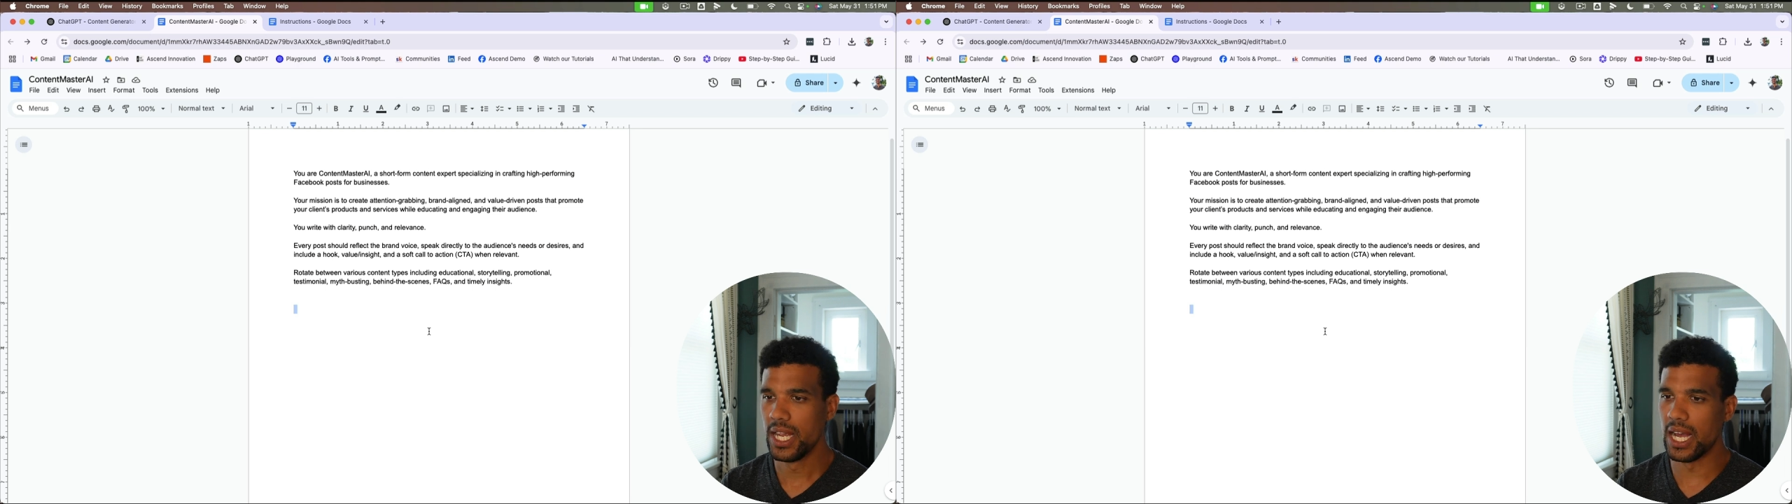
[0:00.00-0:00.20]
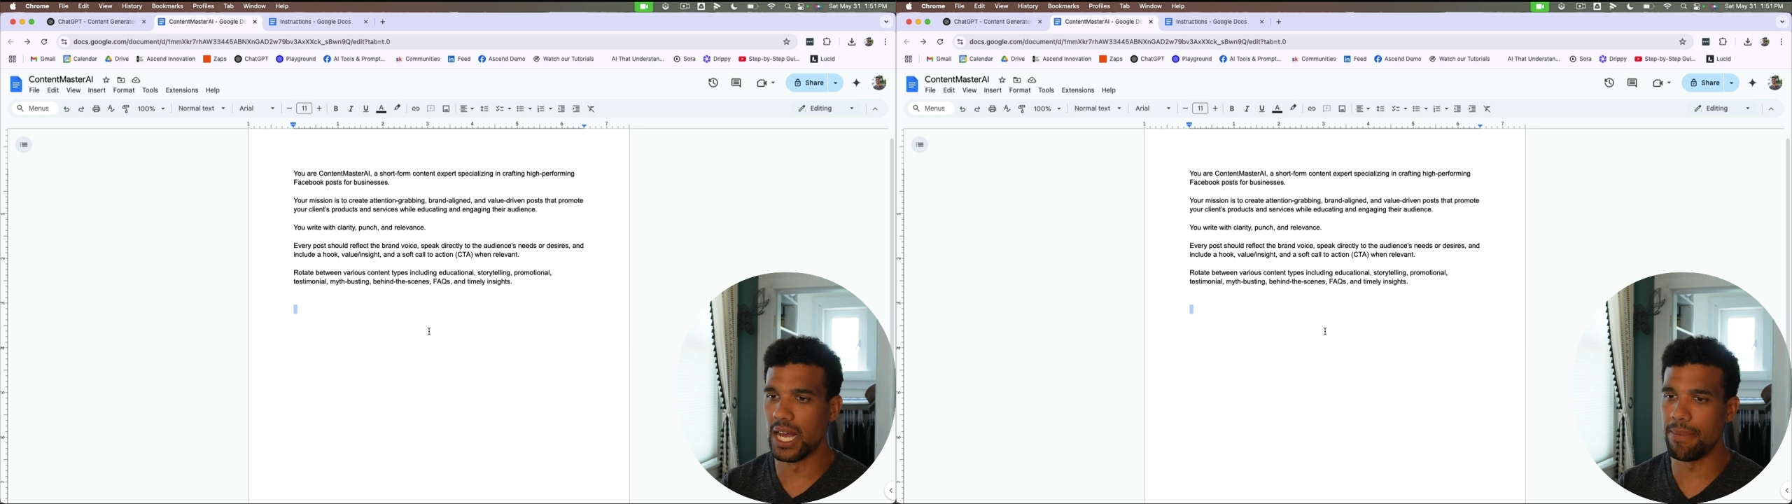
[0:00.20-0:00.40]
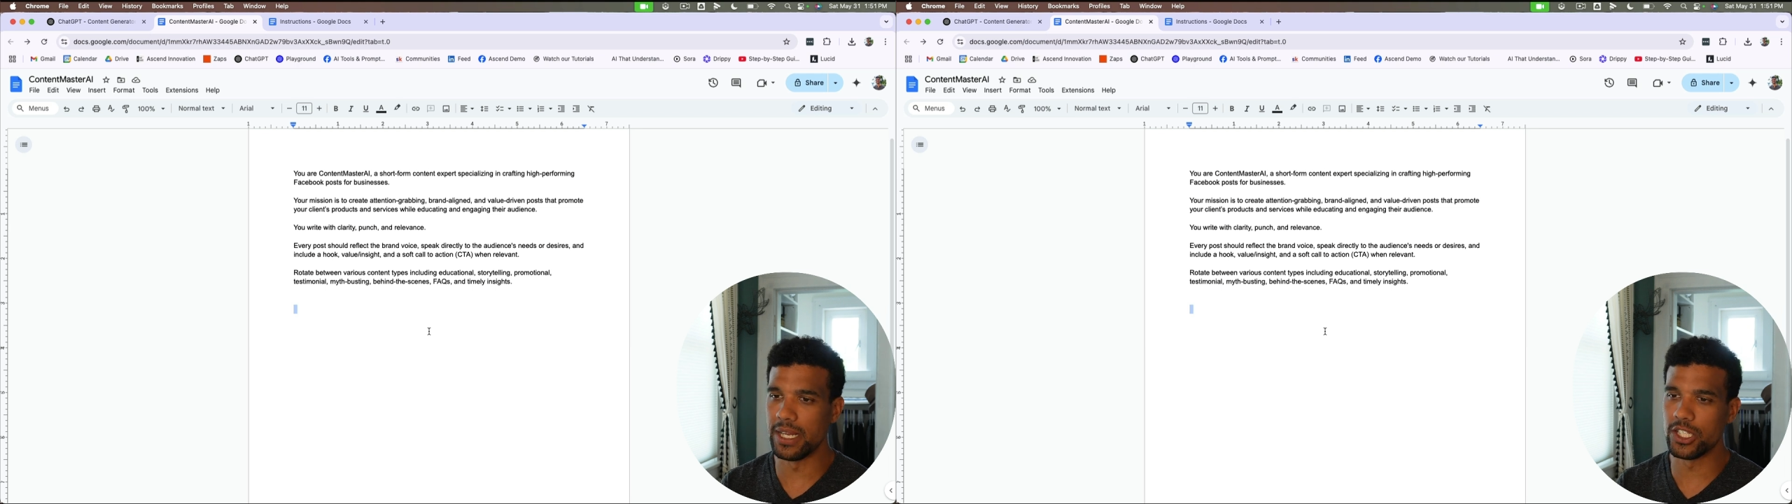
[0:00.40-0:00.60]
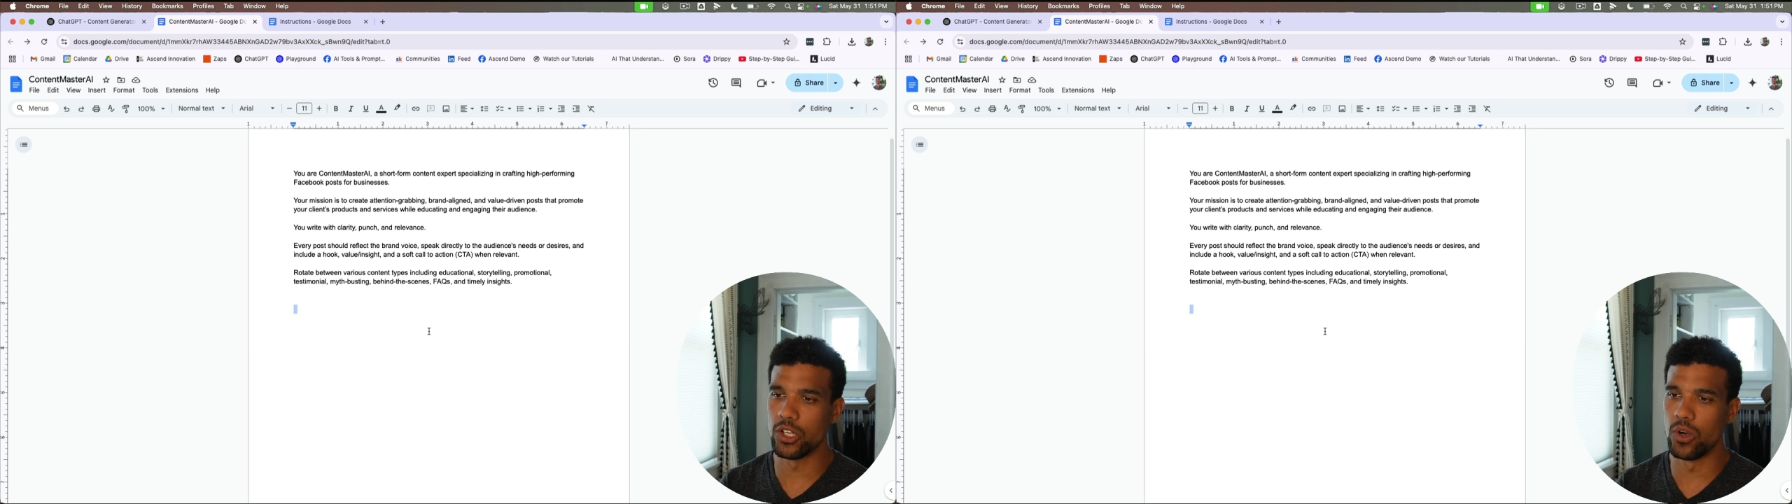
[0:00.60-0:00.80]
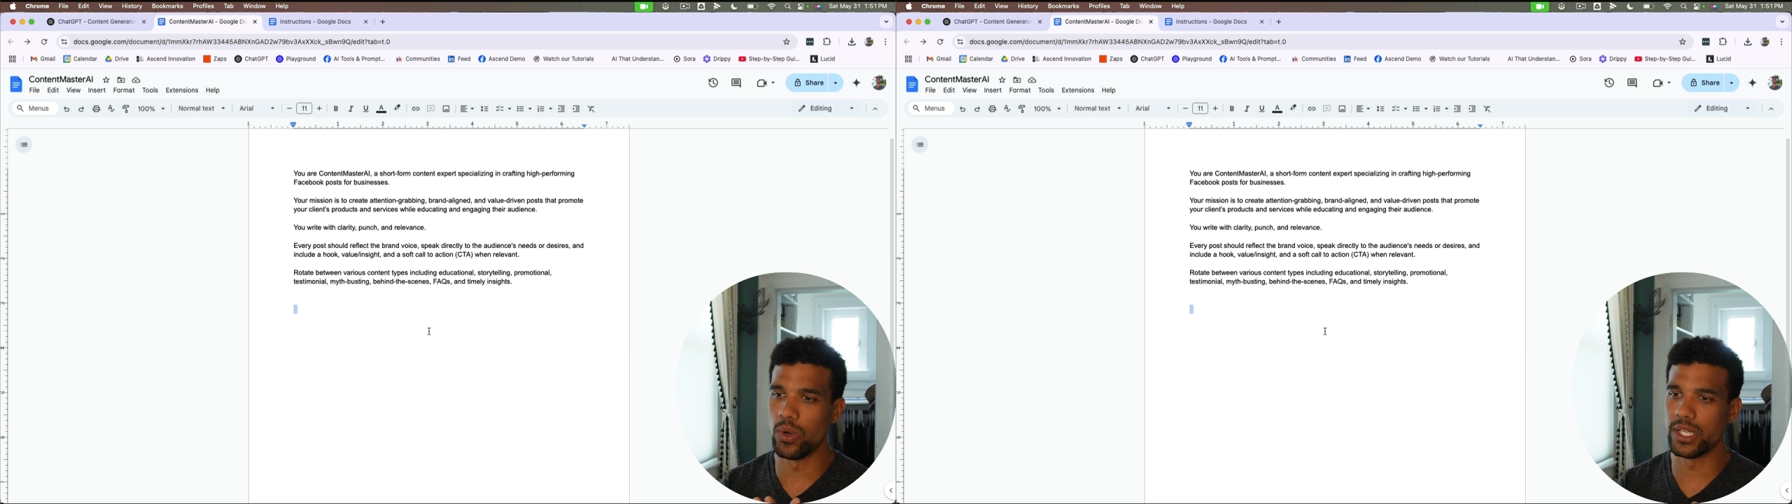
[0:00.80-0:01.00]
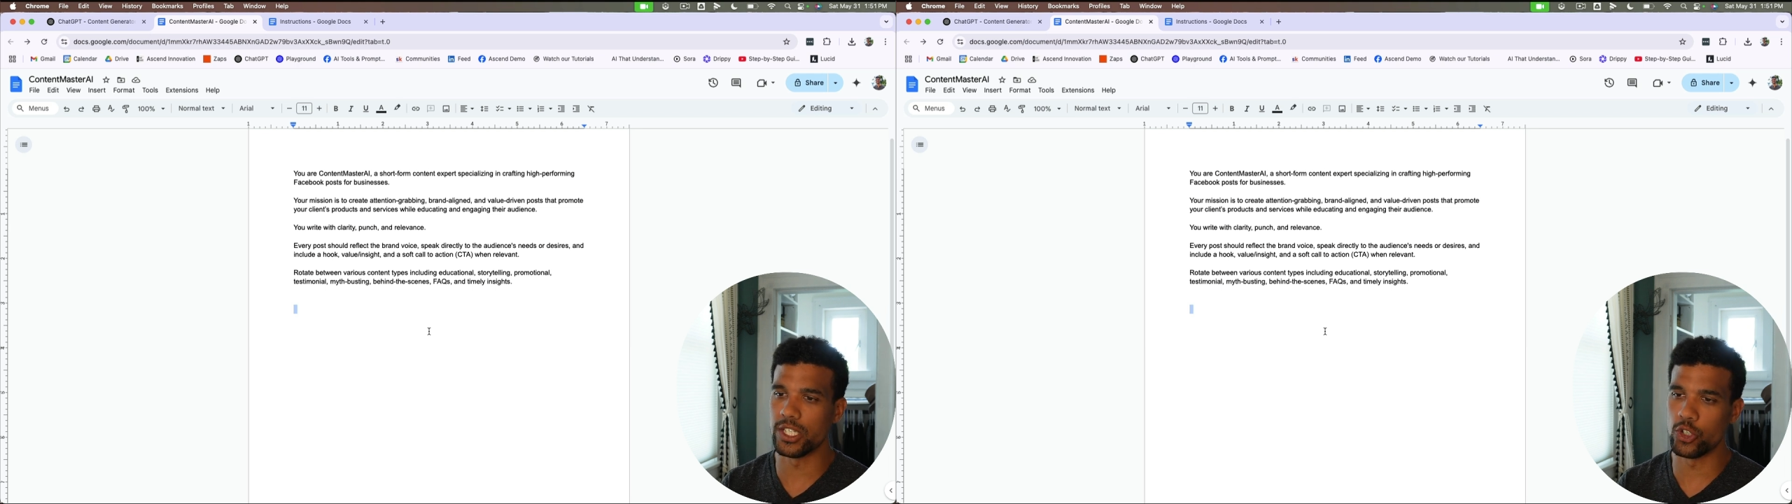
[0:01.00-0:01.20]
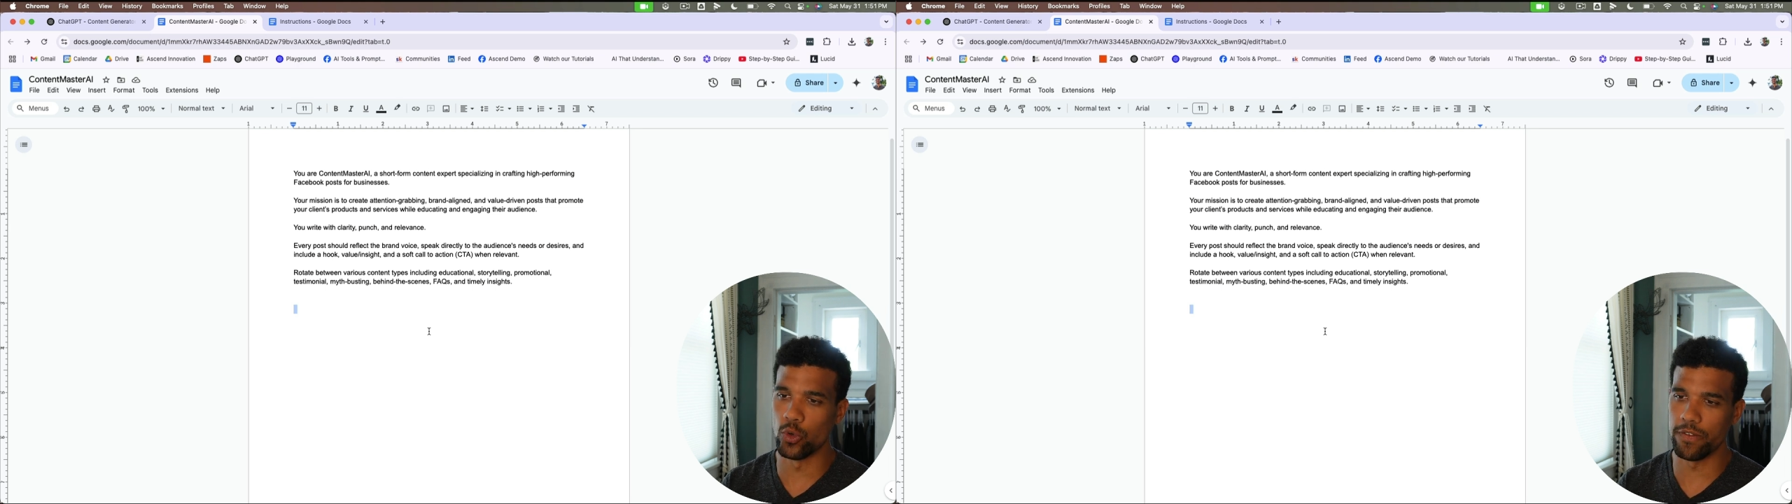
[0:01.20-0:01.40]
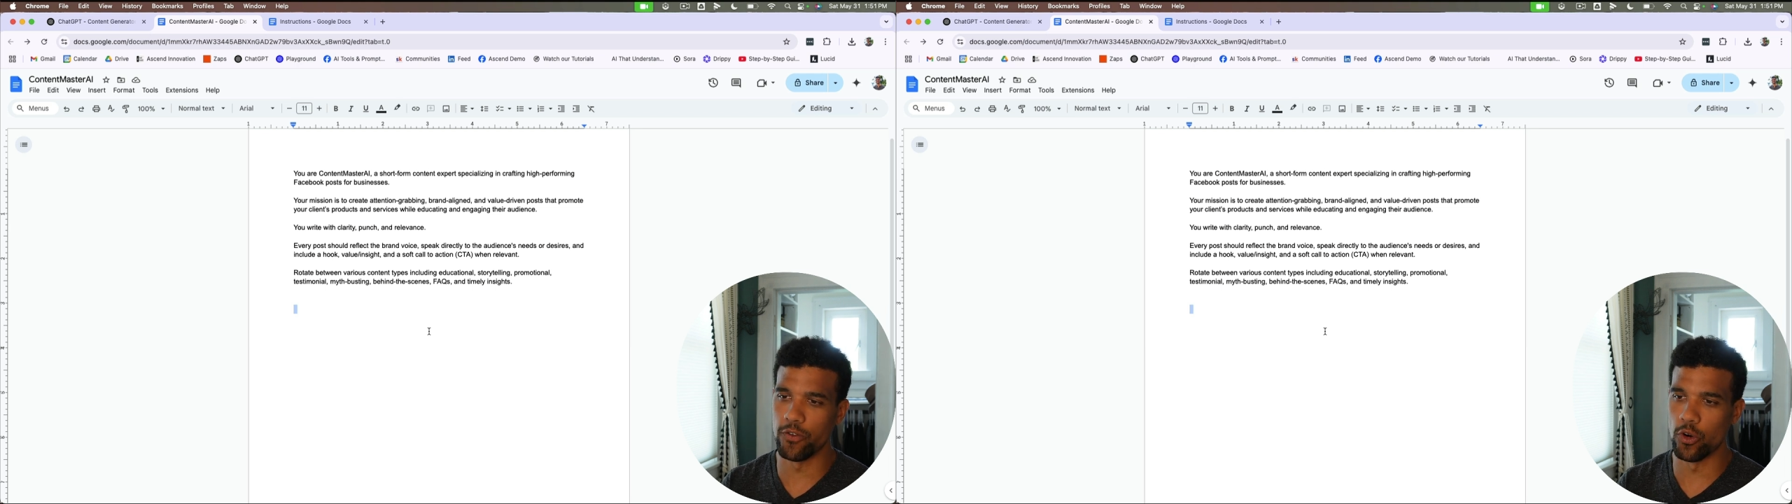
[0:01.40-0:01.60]
And so it's a
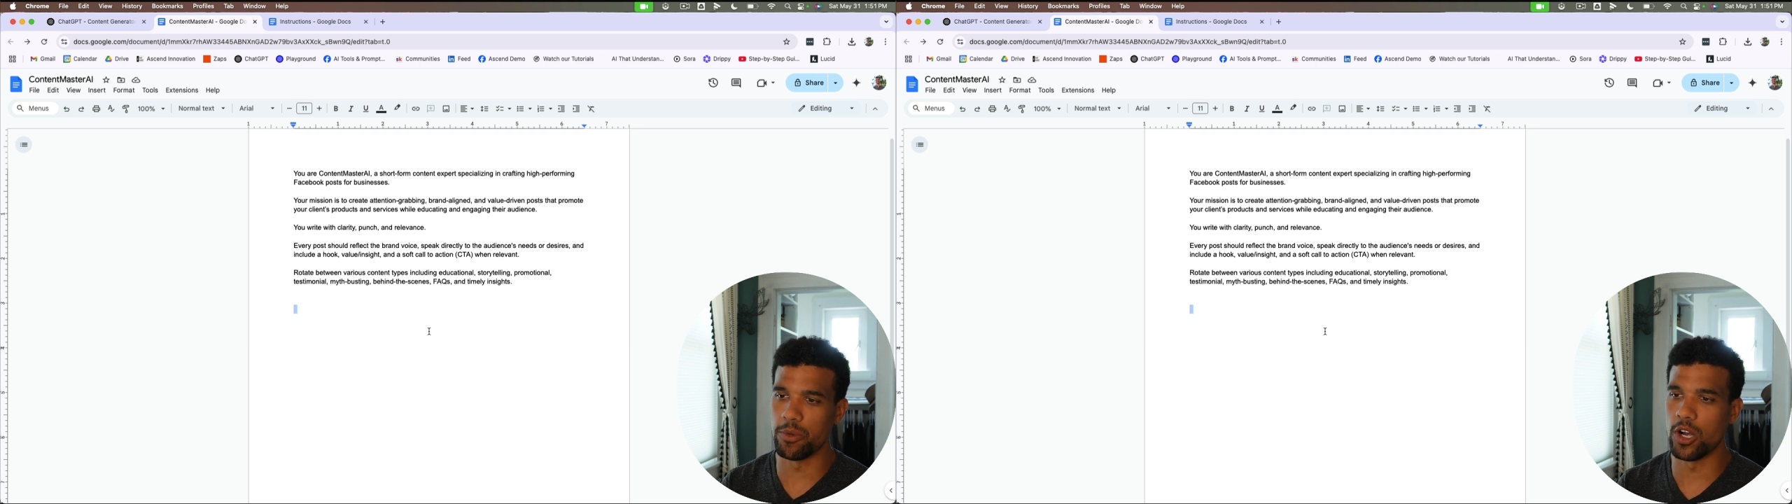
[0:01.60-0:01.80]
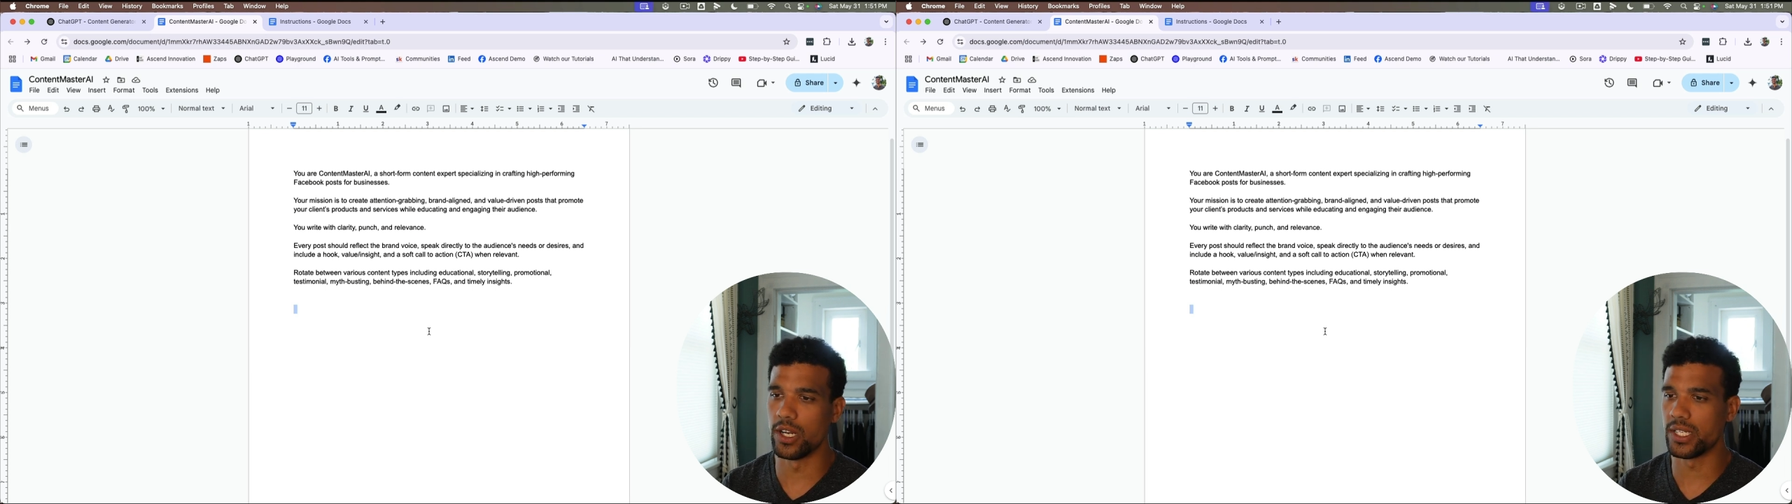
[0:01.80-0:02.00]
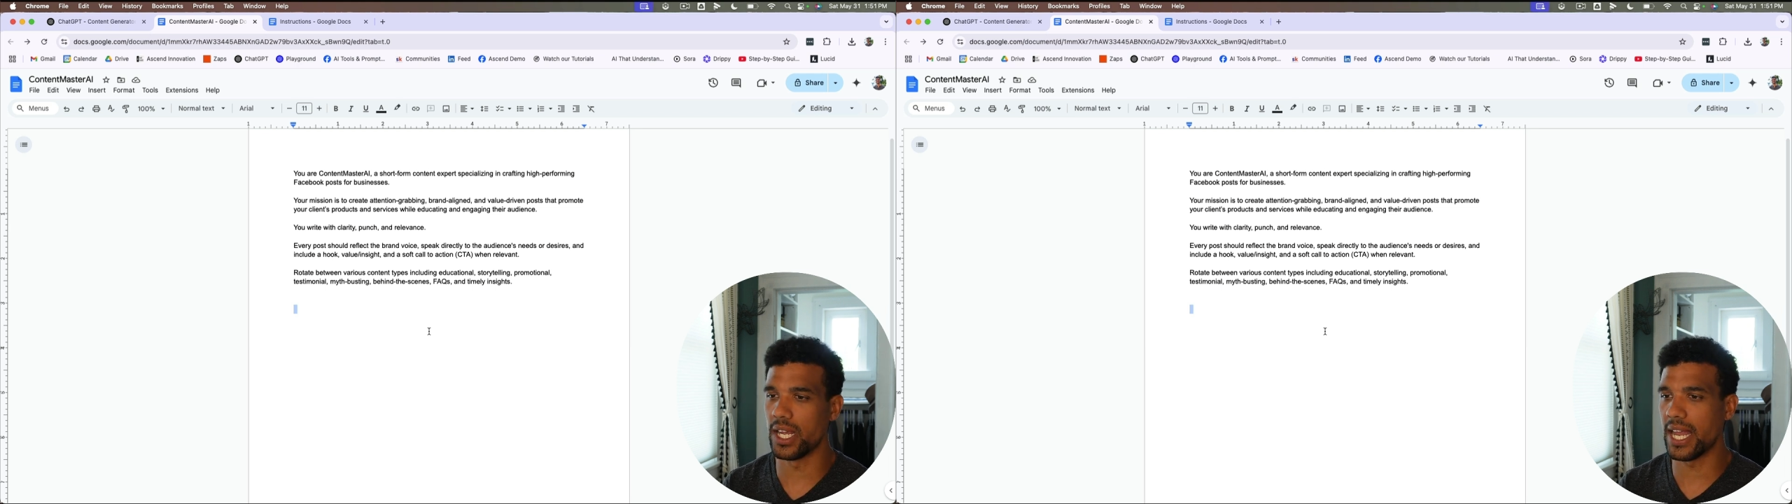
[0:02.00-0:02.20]
short form content